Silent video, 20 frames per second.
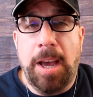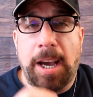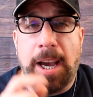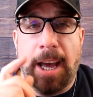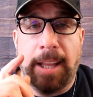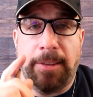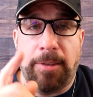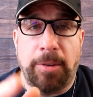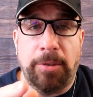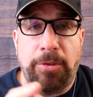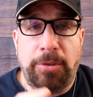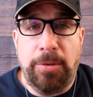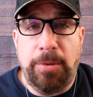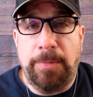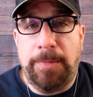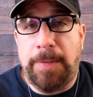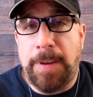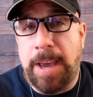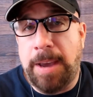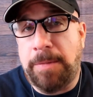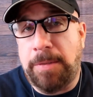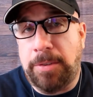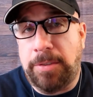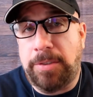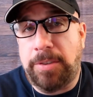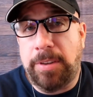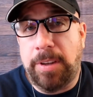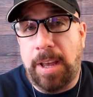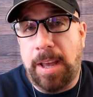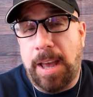got those two
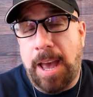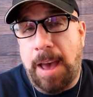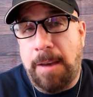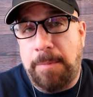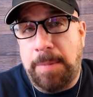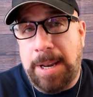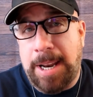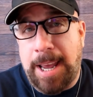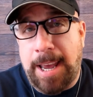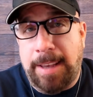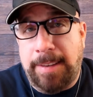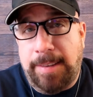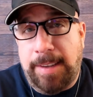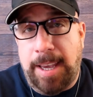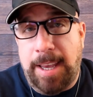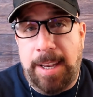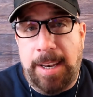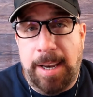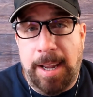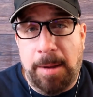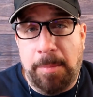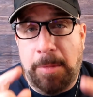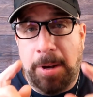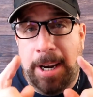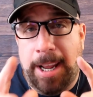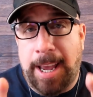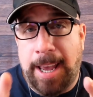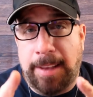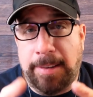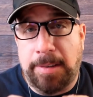favors I've been asking. I'm
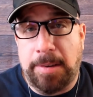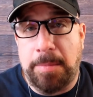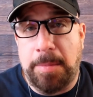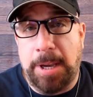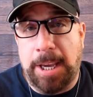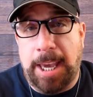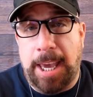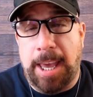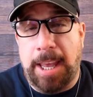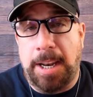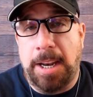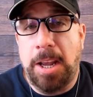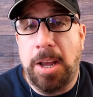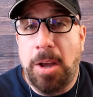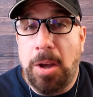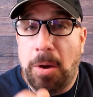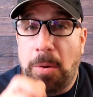going to ask them again.